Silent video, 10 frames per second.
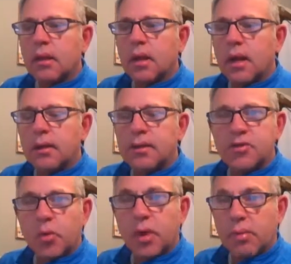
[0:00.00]
to
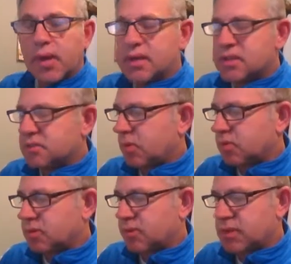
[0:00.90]
20 basis
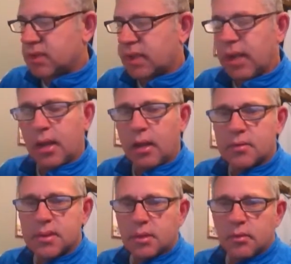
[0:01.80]
points on this
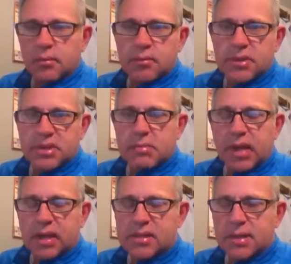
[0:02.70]
account. So just to
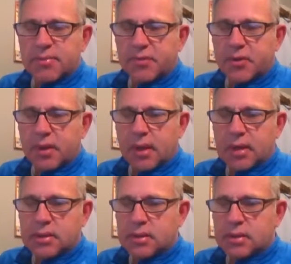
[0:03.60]
make it simple for you
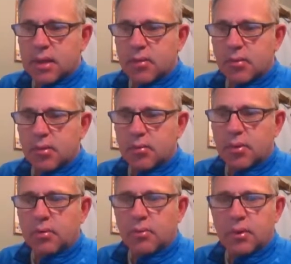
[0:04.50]
guys, just say, well,
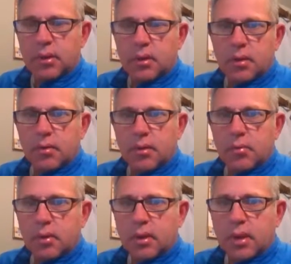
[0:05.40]
you
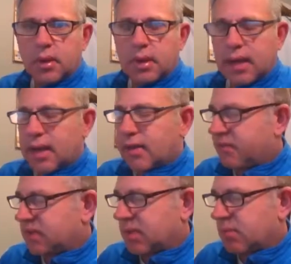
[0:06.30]
want to cut it in half.
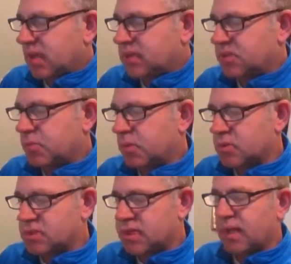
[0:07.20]
15 basis
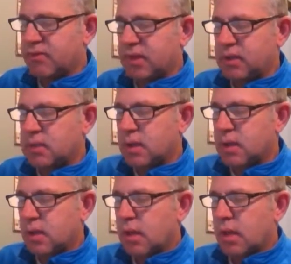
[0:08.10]
points savings
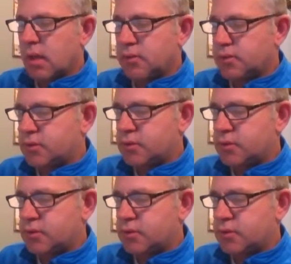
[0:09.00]
on